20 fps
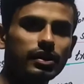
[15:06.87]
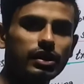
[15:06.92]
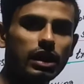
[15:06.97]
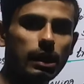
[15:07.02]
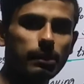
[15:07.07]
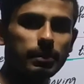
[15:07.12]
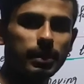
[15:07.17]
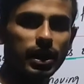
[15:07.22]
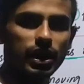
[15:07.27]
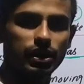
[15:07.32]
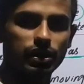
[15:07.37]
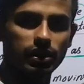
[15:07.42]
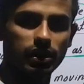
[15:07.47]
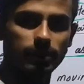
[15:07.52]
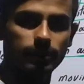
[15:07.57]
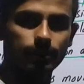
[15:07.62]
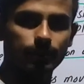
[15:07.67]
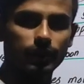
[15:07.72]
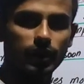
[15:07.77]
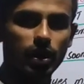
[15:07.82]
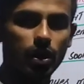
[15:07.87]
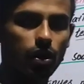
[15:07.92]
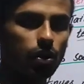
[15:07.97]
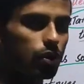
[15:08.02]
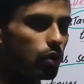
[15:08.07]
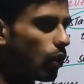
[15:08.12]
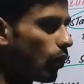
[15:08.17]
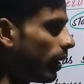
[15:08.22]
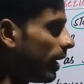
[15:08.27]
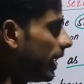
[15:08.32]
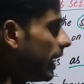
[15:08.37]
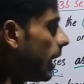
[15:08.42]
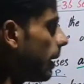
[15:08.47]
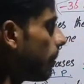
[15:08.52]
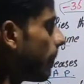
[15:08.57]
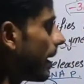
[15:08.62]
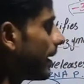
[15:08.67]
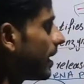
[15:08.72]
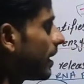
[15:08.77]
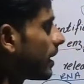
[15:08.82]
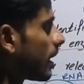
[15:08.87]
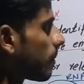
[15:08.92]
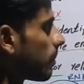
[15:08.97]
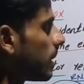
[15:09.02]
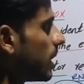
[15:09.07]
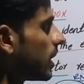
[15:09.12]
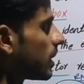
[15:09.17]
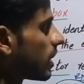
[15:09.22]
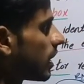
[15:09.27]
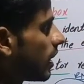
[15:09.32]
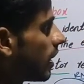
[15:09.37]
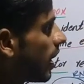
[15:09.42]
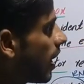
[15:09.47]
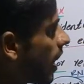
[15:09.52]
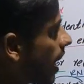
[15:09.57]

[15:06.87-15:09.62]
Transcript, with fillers: termination rho independent termination